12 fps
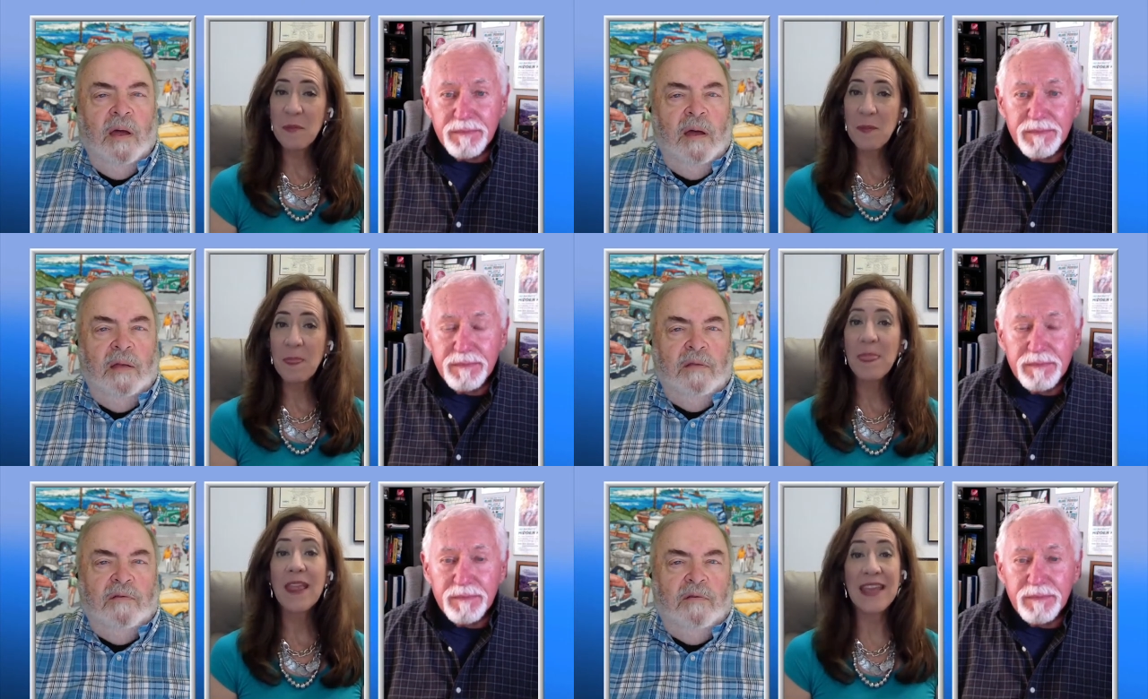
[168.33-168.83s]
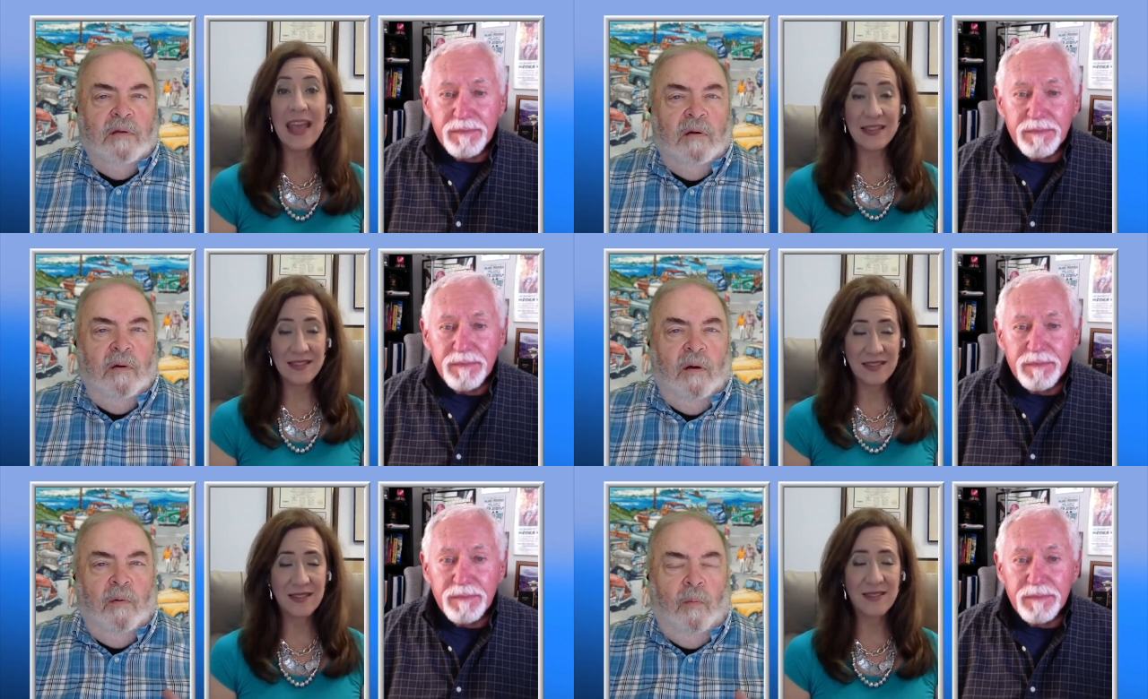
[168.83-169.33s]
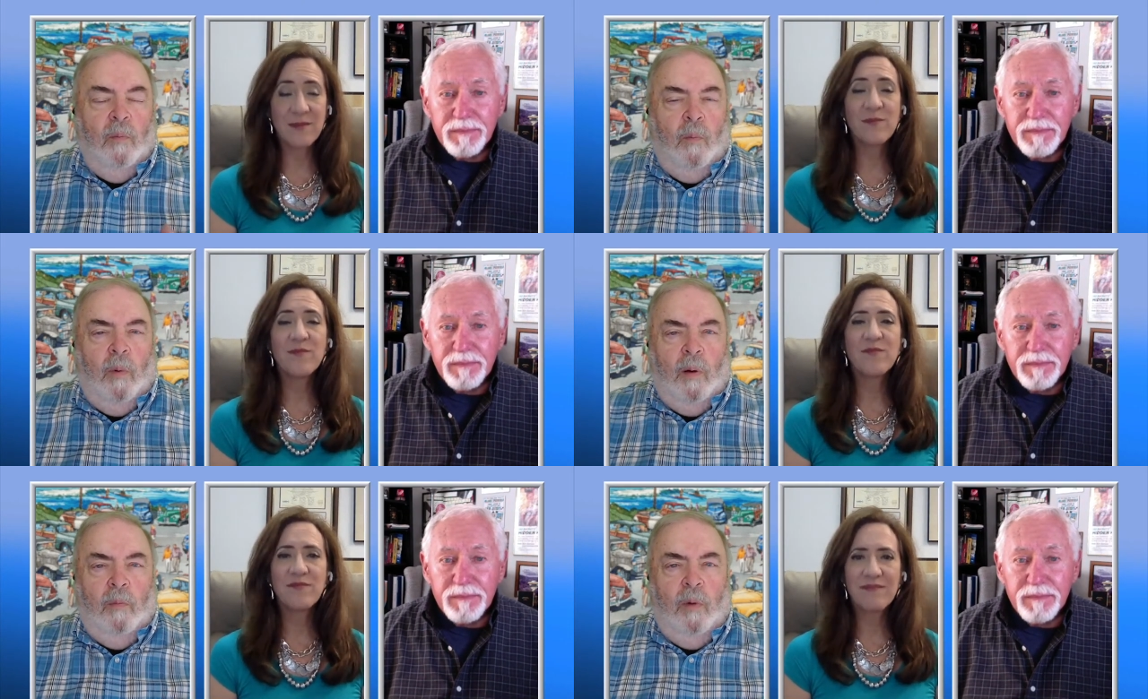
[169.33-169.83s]
Speaker 1: It's yes.
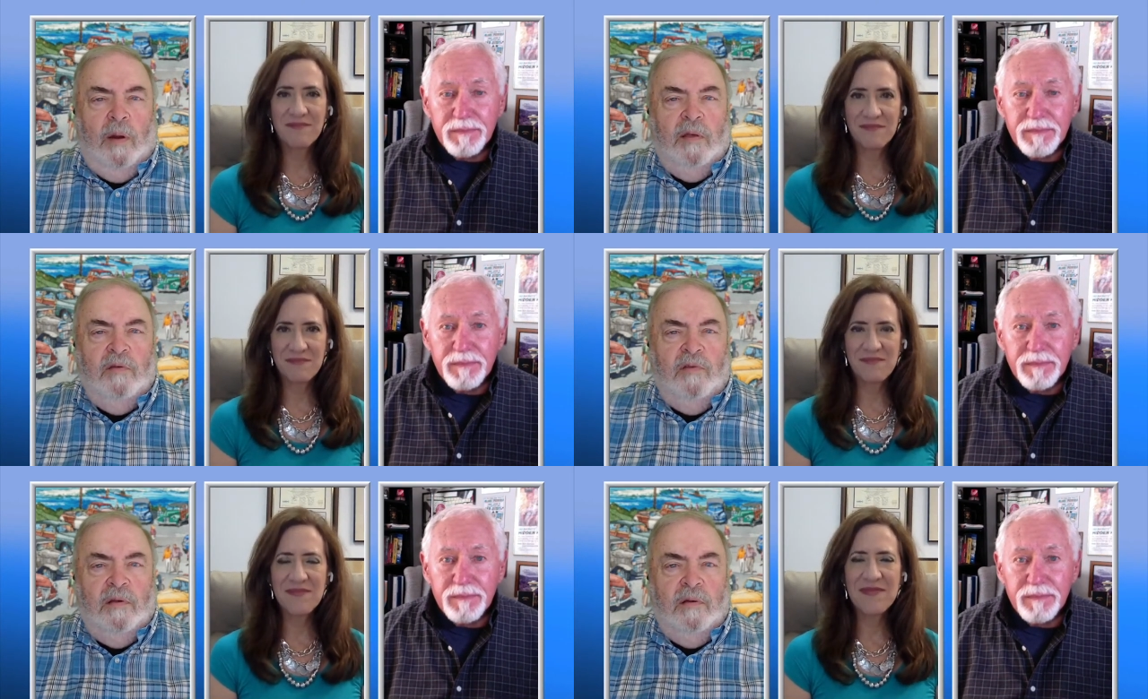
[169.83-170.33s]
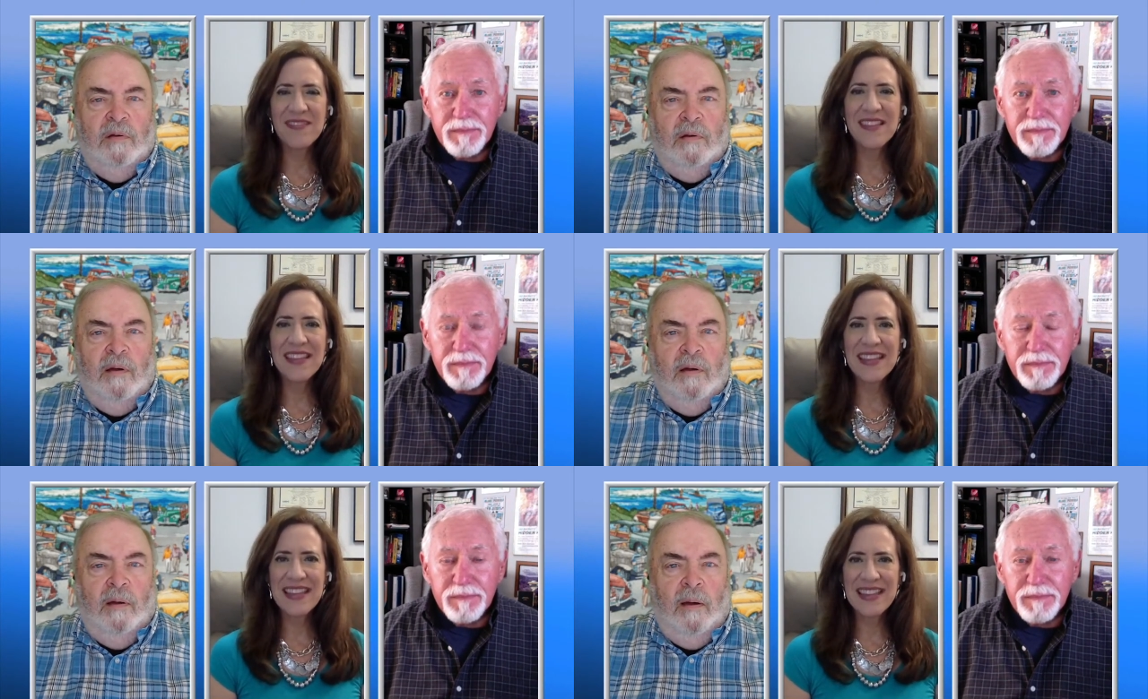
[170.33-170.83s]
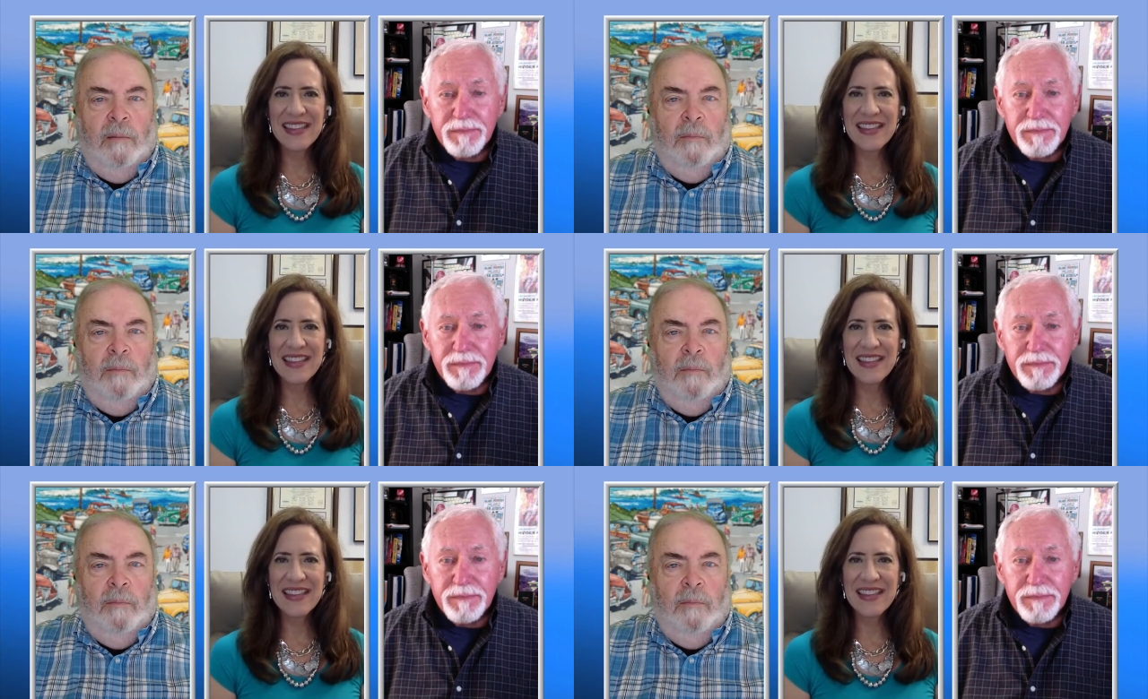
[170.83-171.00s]
what is the uh,